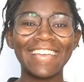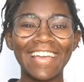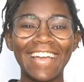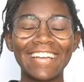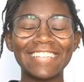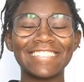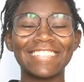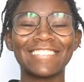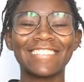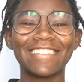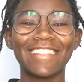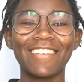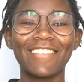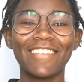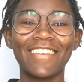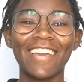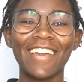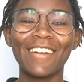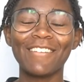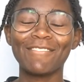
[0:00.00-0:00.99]
guys, it's
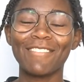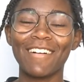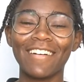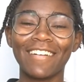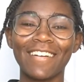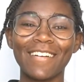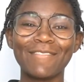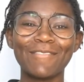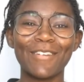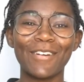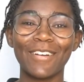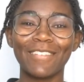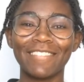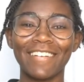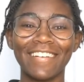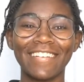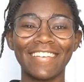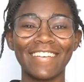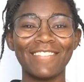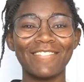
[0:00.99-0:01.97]
Olivia.
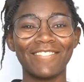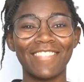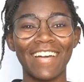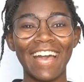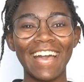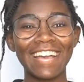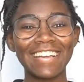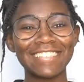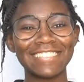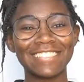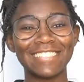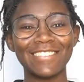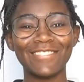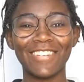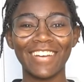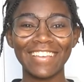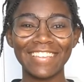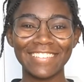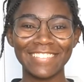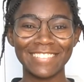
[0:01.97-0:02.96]
Welcome back to
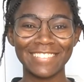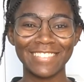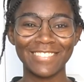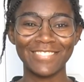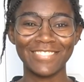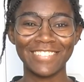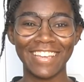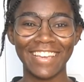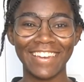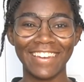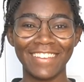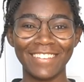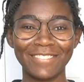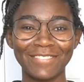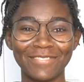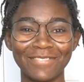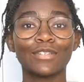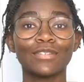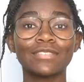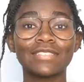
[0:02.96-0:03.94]
my YouTube channel.
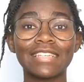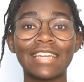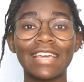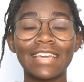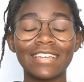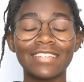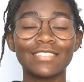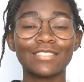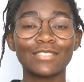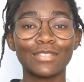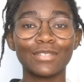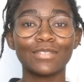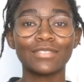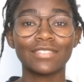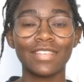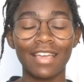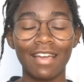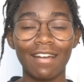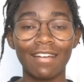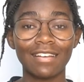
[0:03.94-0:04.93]
So today is
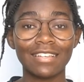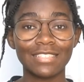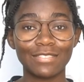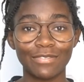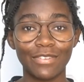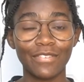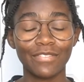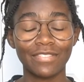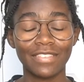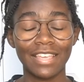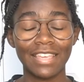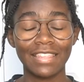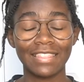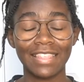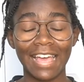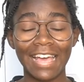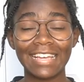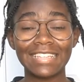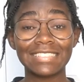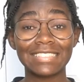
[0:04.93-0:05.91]
Tuesday, August 15th
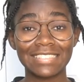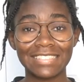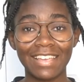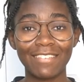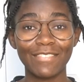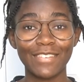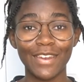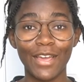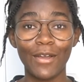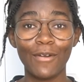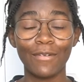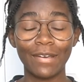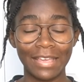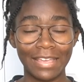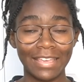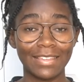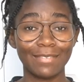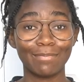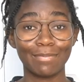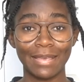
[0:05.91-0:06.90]
at
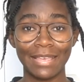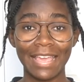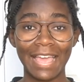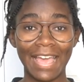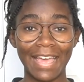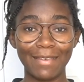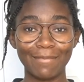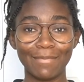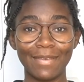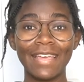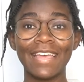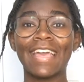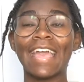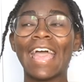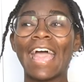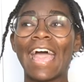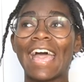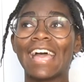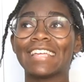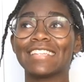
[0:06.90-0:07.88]
7:08 p.m.
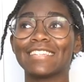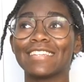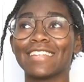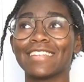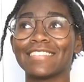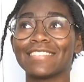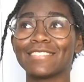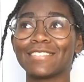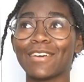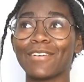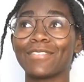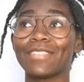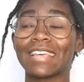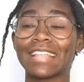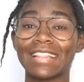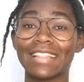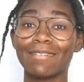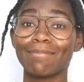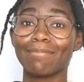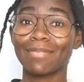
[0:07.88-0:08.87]
And so the
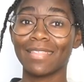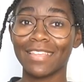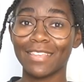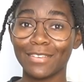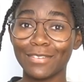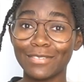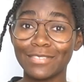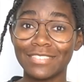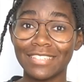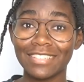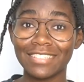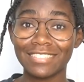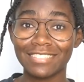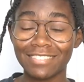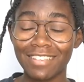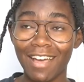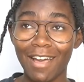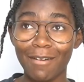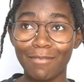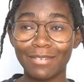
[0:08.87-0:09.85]
clip that you just
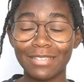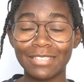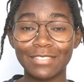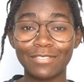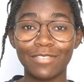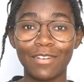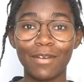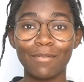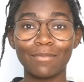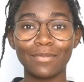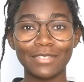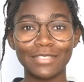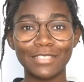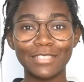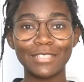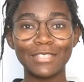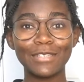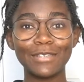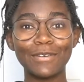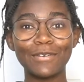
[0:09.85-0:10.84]
saw was from
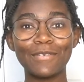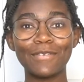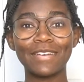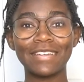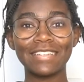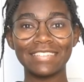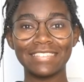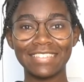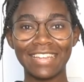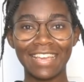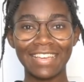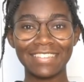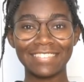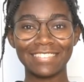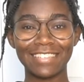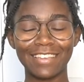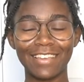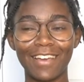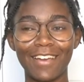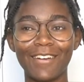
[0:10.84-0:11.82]
2 days
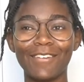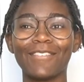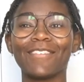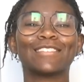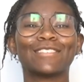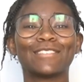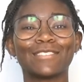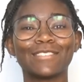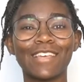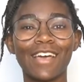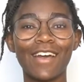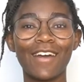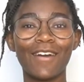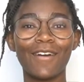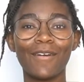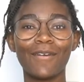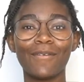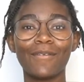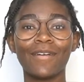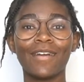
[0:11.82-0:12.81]
ago.
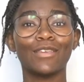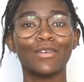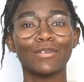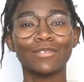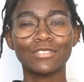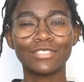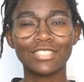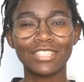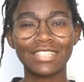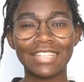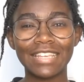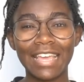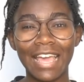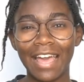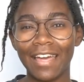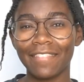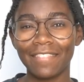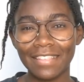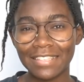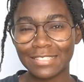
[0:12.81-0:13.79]
So usually
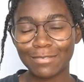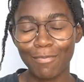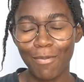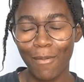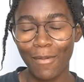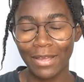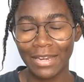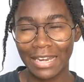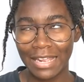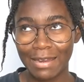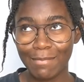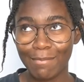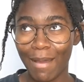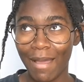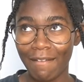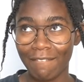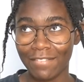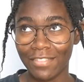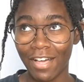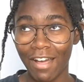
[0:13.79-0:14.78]
at this point in
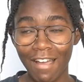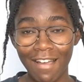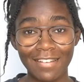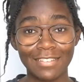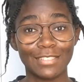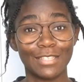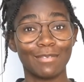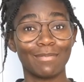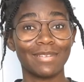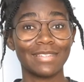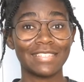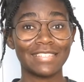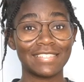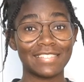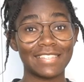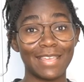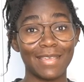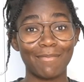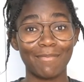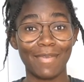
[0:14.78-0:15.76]
my vlogs, you would
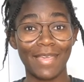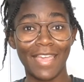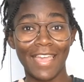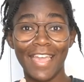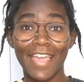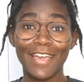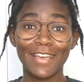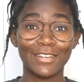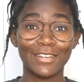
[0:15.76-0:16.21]
see me